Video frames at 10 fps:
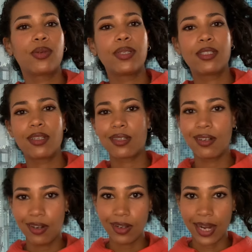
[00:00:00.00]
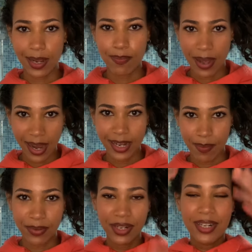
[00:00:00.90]
it doesn't look like a
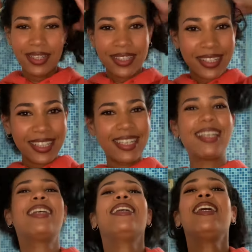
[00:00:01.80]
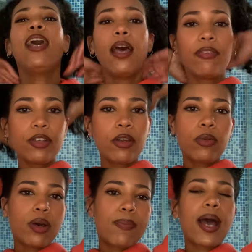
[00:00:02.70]
pineapple. If you don't know
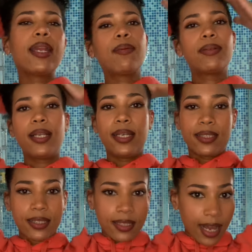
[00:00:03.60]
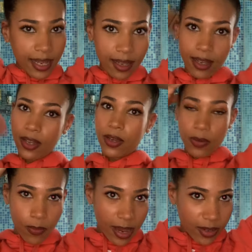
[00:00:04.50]
what pineapple is, it's like
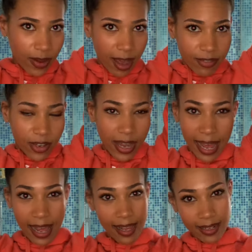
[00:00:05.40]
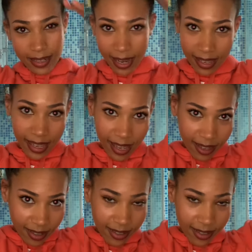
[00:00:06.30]
where you have your hair, like here.